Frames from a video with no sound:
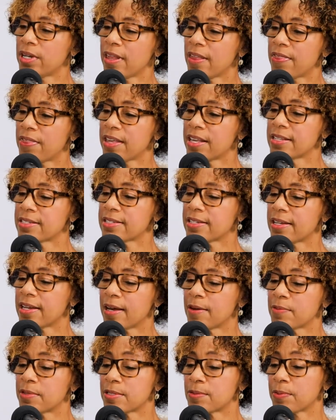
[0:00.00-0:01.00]
of the things that
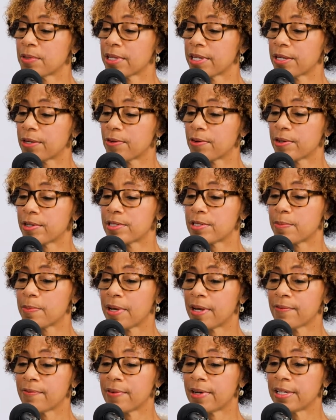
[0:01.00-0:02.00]
I was really curious
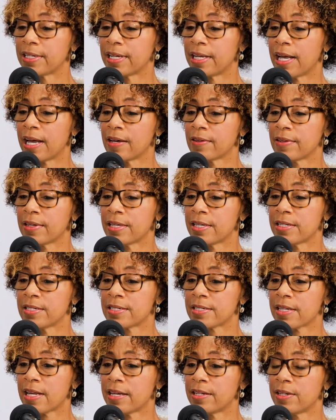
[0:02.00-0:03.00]
about finding out
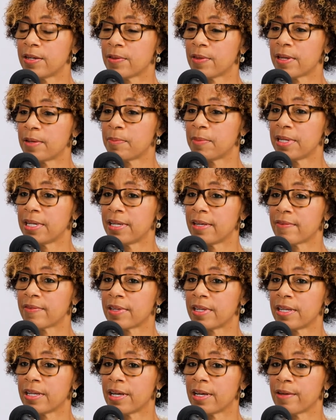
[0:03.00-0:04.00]
is I know that many of
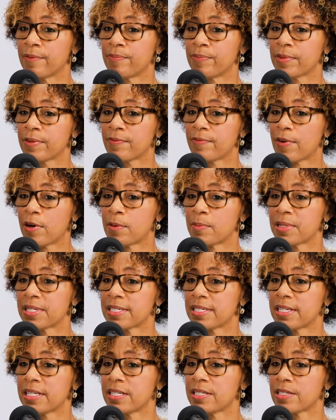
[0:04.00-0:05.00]
the
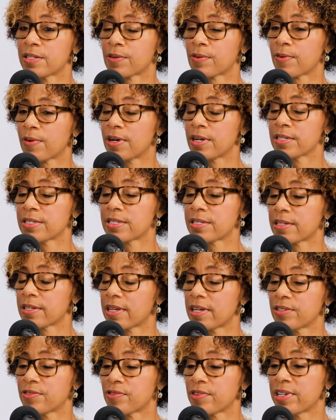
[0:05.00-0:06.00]
pharmacies across the
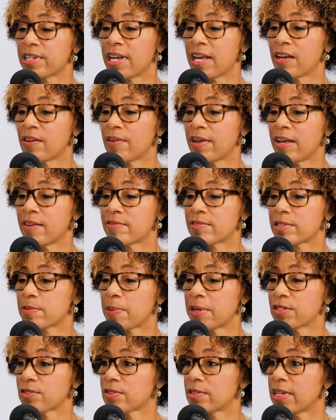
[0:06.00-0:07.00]
country now have
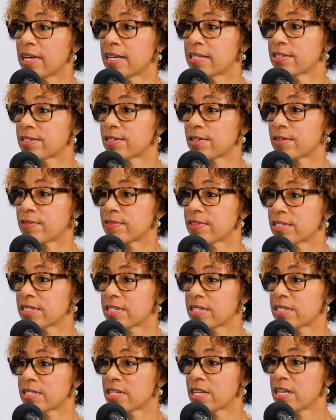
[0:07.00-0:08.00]
specialized
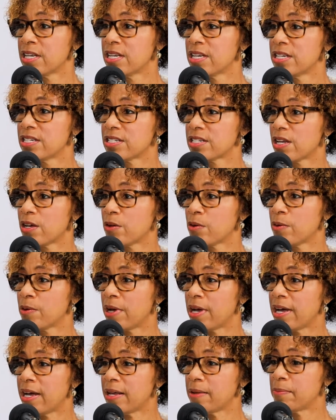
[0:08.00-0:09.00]
services.
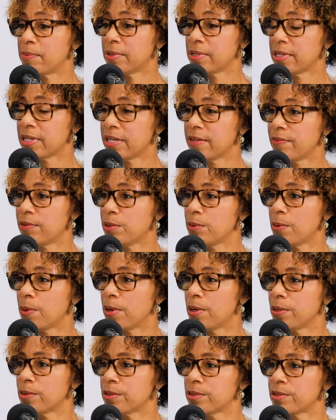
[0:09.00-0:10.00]
So I believe you
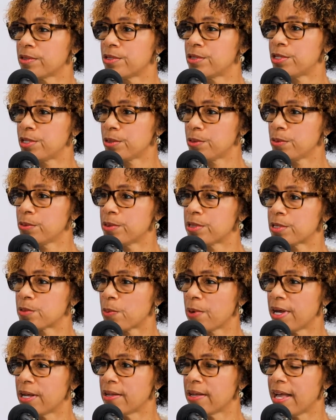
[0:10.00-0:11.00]
all do as
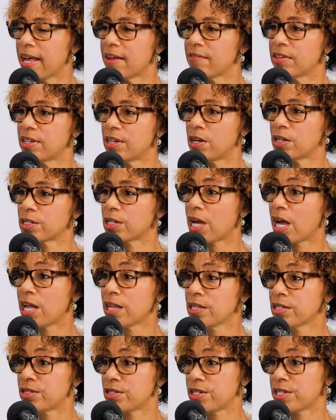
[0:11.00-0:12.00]
well have an
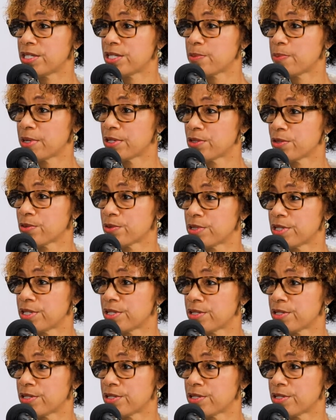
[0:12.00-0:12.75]
oncology specialty